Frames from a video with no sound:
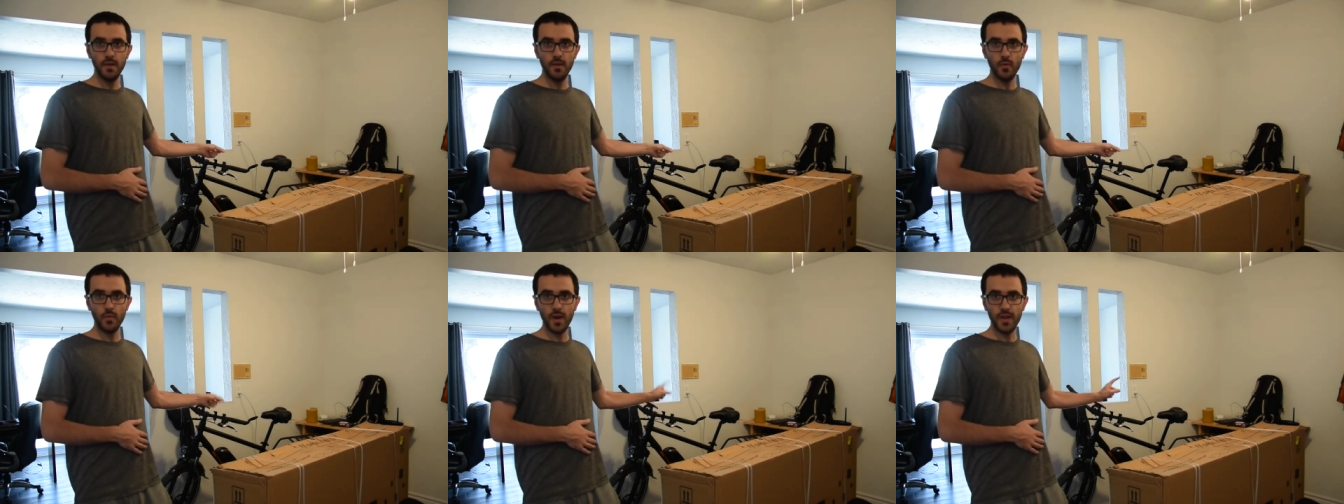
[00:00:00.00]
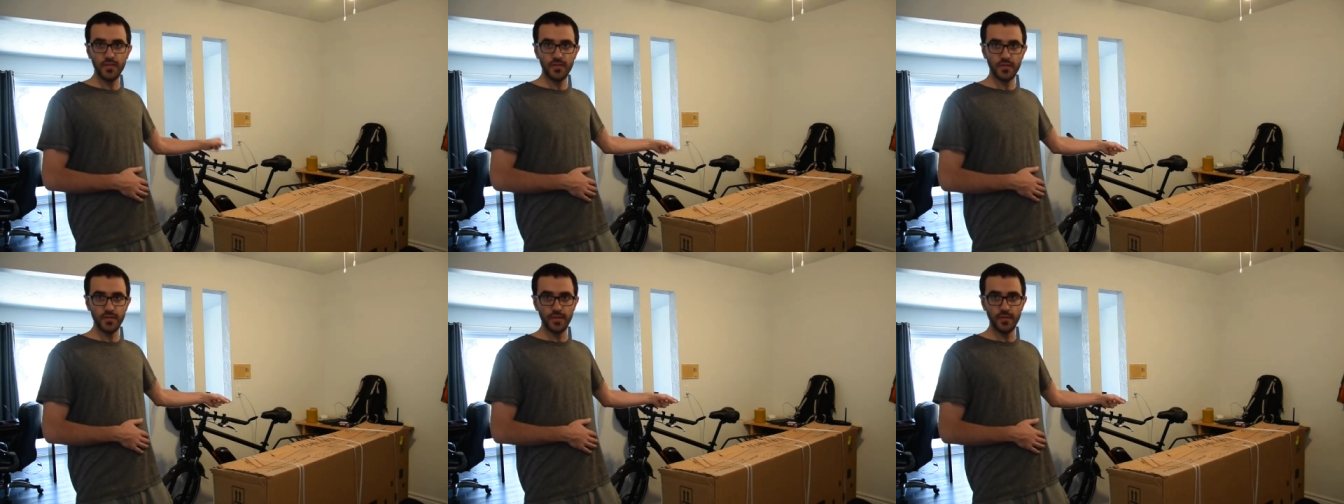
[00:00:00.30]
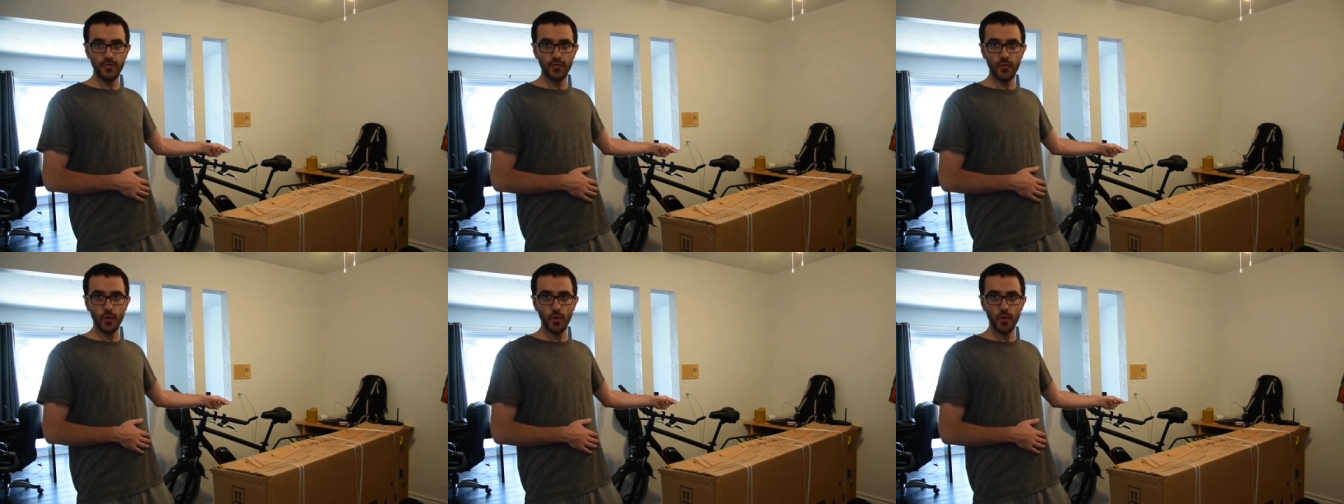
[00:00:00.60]
Rad City
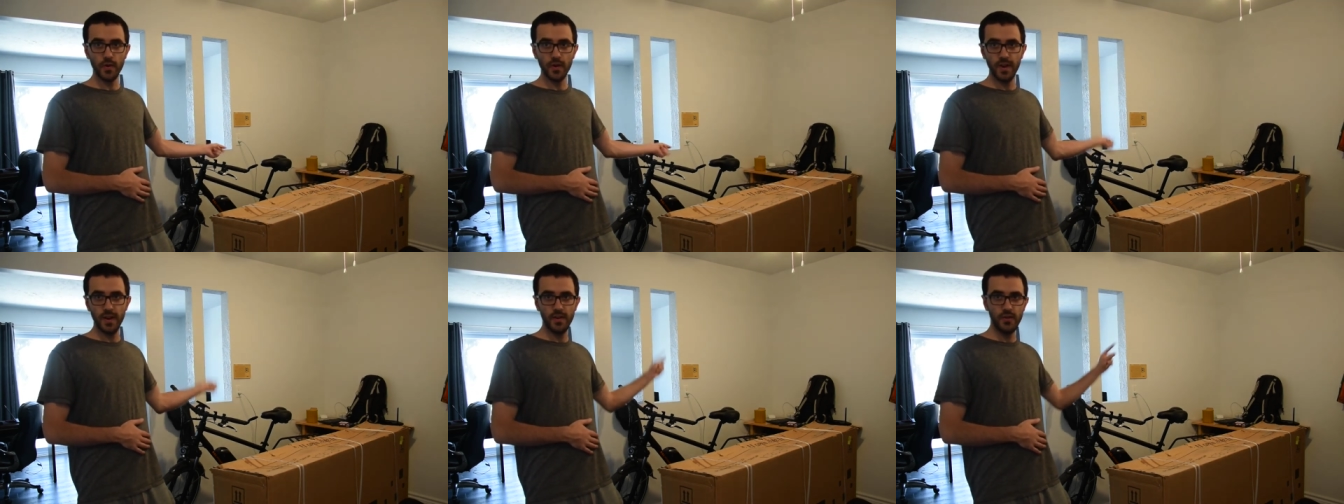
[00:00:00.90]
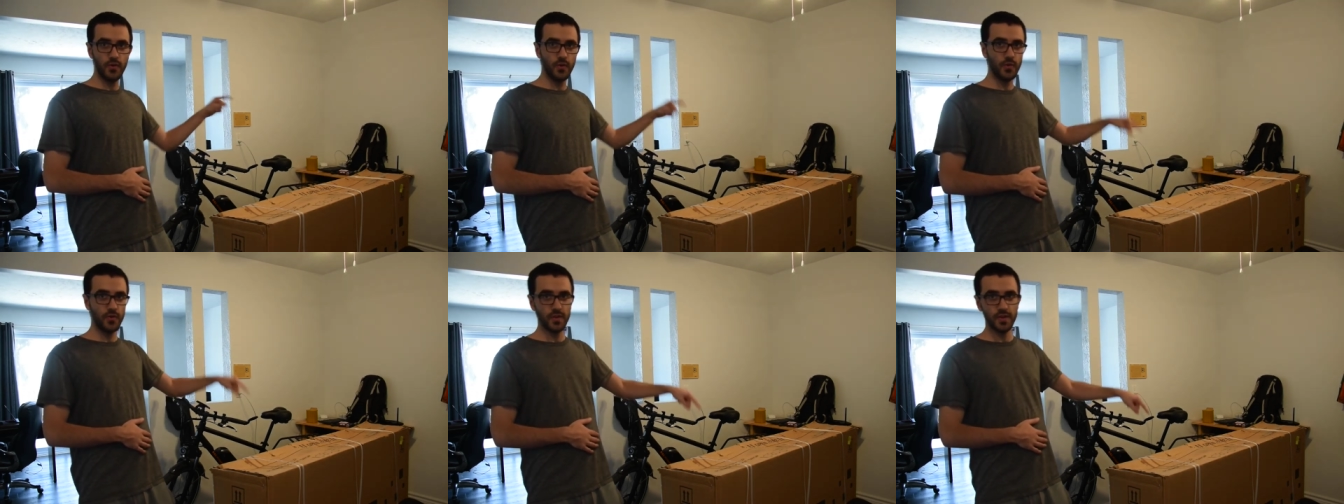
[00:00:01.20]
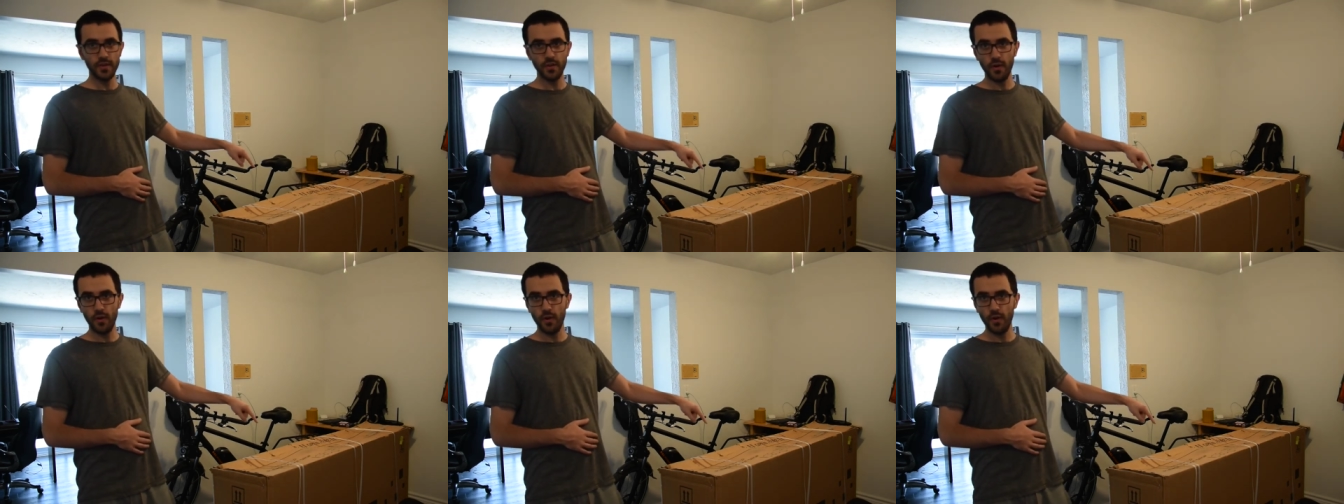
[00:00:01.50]
4 and use
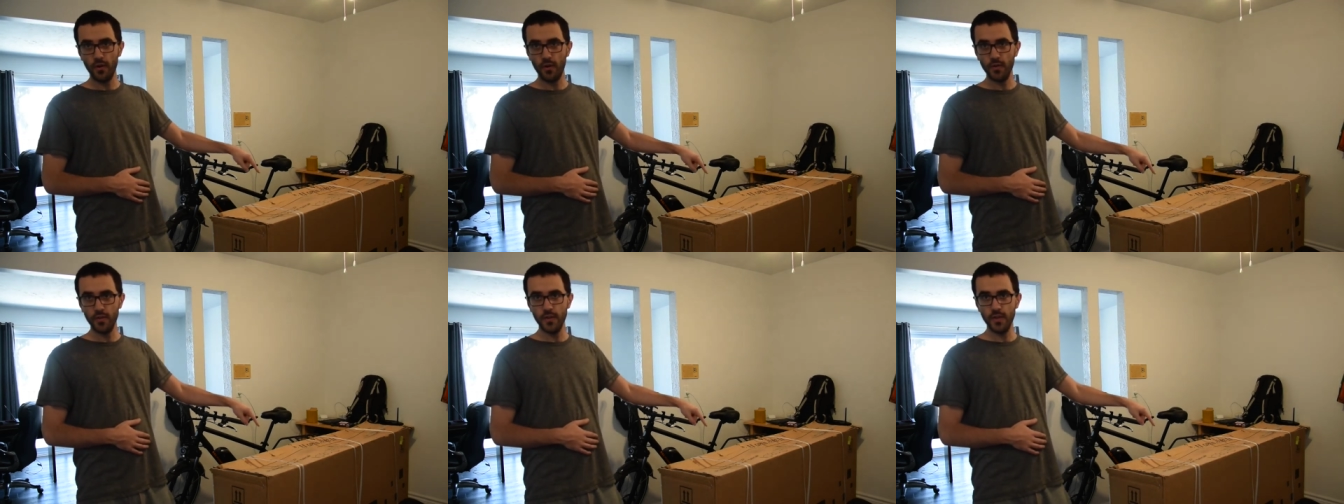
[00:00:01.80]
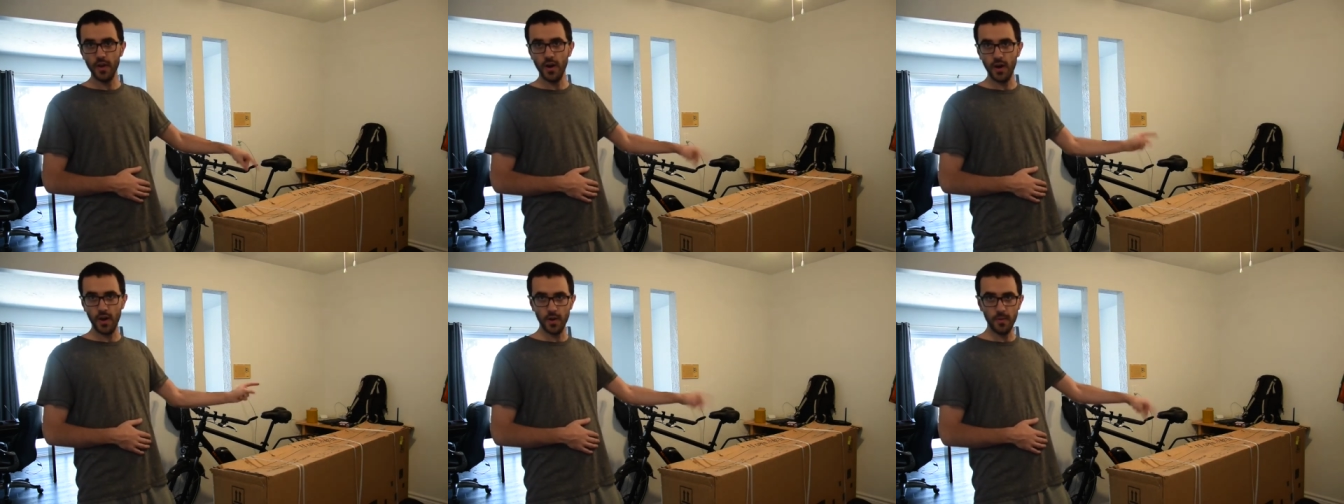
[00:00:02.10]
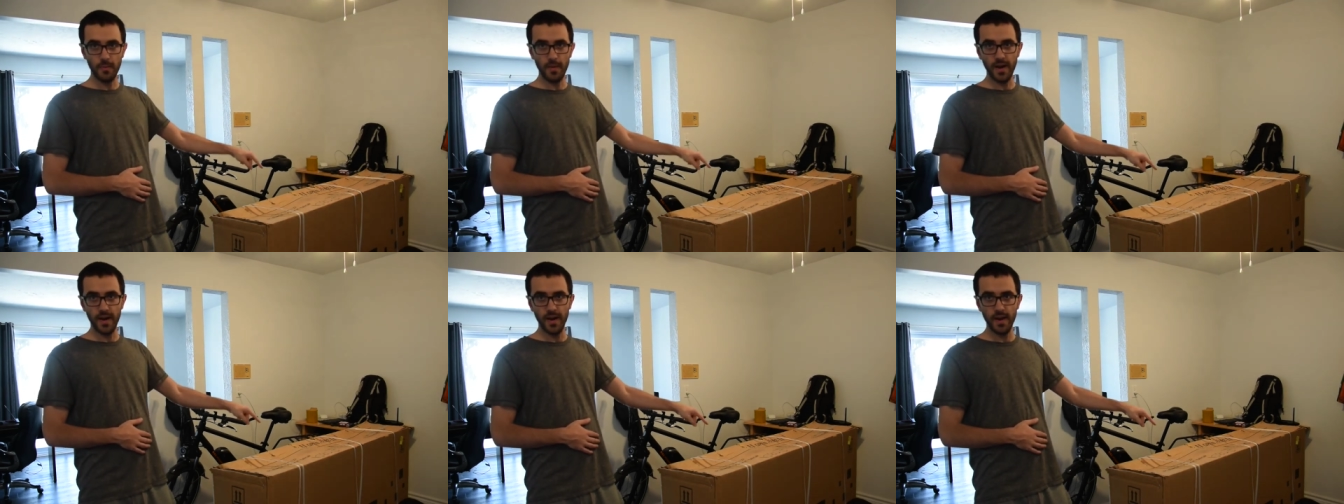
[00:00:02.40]
it on
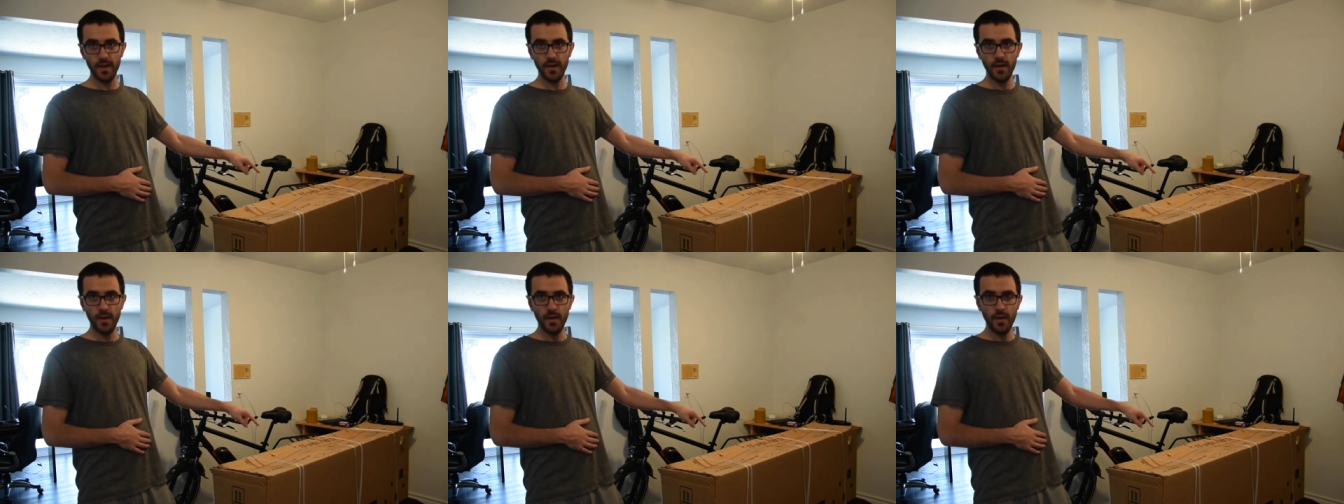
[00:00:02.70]
on my